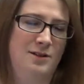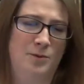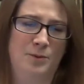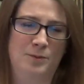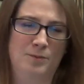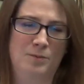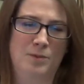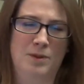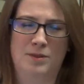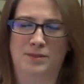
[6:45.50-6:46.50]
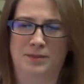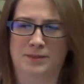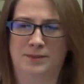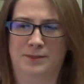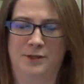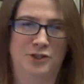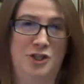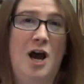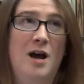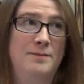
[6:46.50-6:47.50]
You know, the
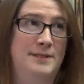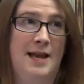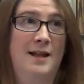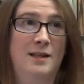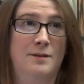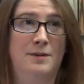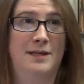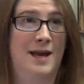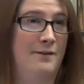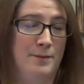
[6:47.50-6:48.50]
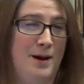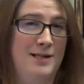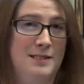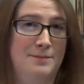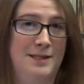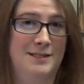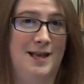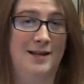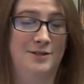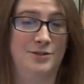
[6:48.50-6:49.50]
job telling me to have a positive
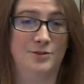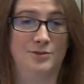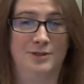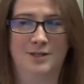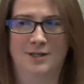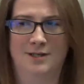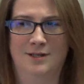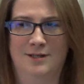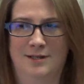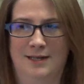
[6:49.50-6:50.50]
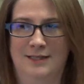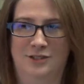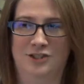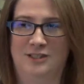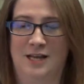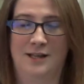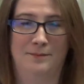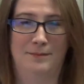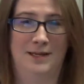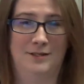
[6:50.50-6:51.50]
mental attitude is just
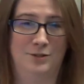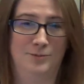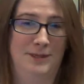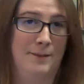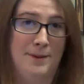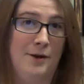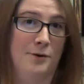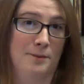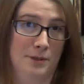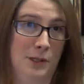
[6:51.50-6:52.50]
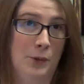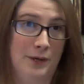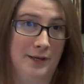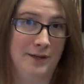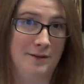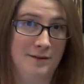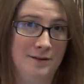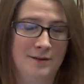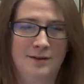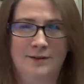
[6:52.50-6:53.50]
telling me to be a better employee.
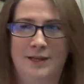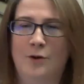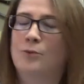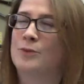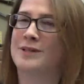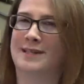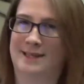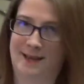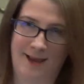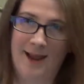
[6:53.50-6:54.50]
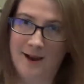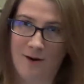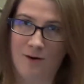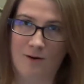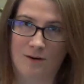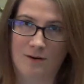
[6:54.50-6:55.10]
They don't really care.